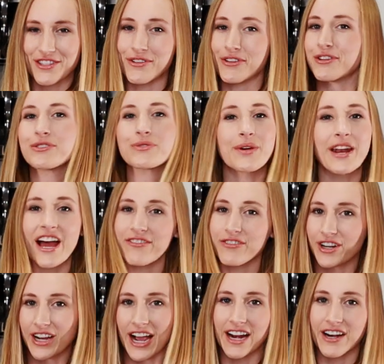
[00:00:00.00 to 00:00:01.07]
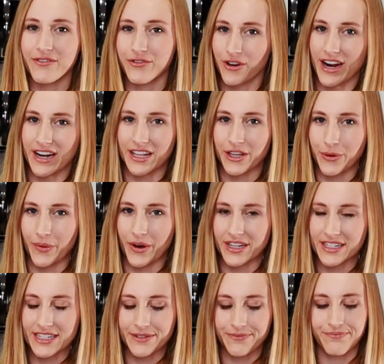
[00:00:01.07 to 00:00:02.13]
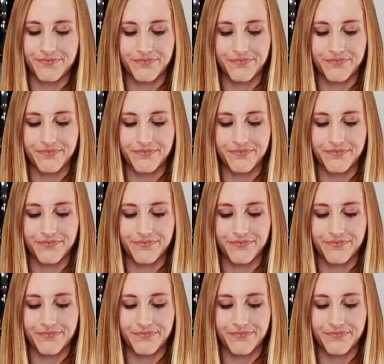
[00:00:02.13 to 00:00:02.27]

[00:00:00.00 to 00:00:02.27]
So use whatever kind of variety you want.